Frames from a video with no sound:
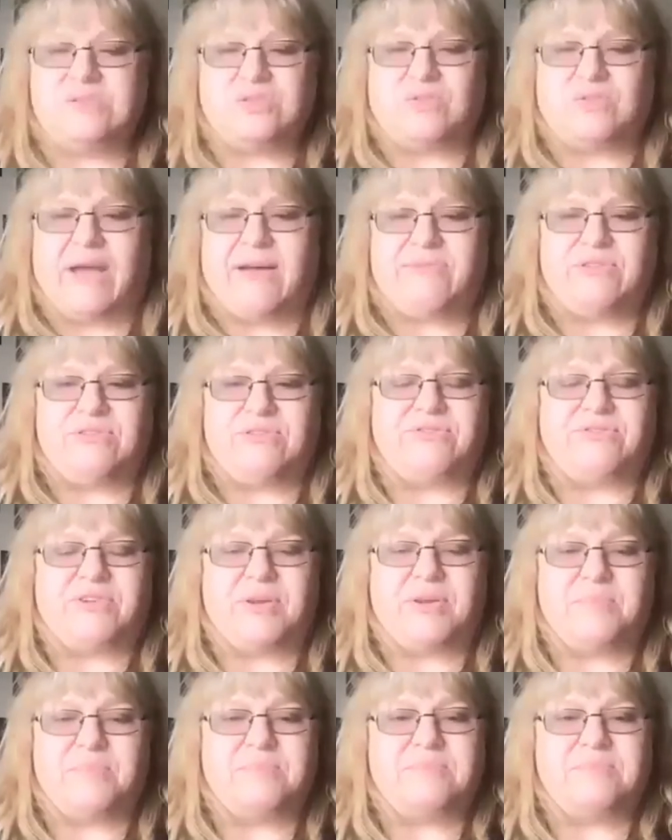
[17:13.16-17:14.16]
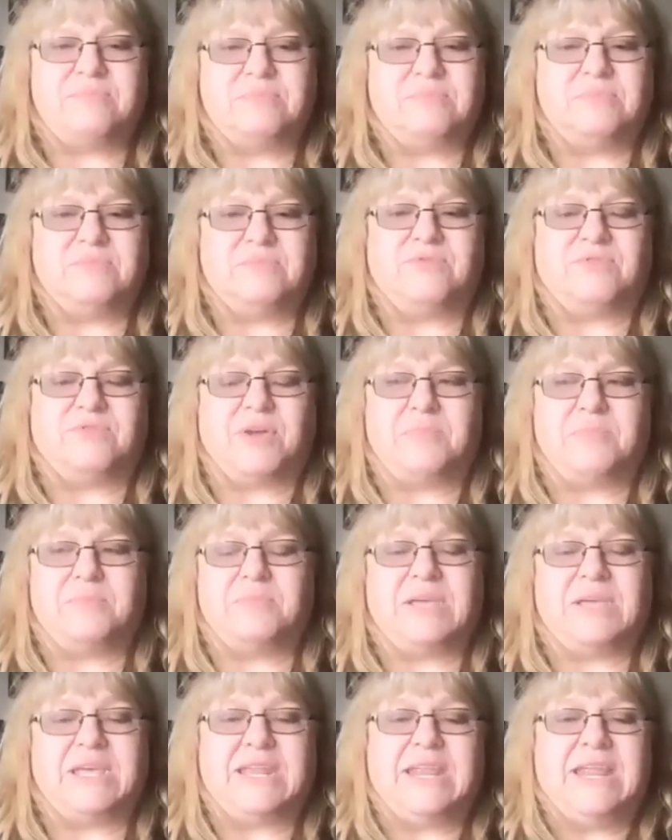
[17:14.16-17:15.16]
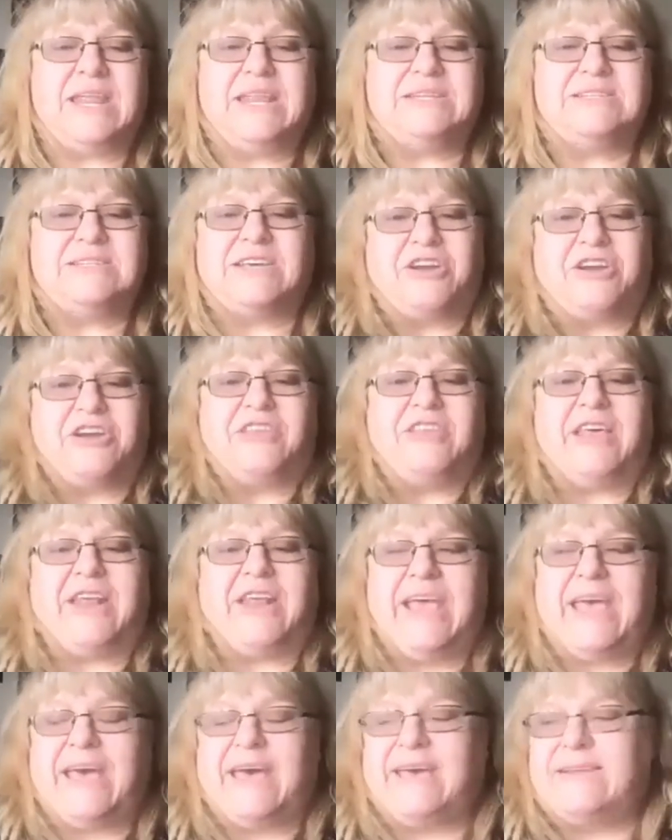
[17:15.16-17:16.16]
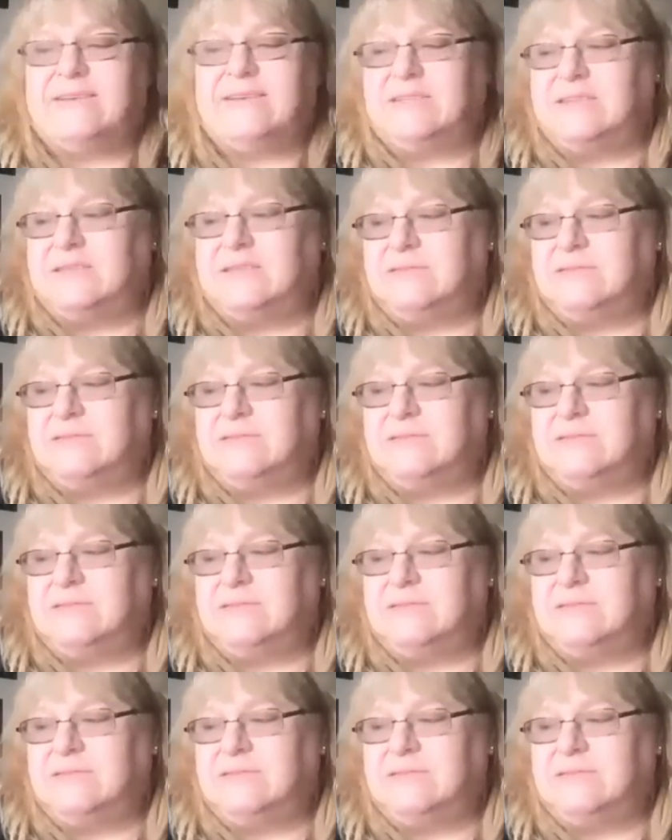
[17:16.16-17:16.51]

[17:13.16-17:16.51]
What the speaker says: gravel from Canadian Tire that I had,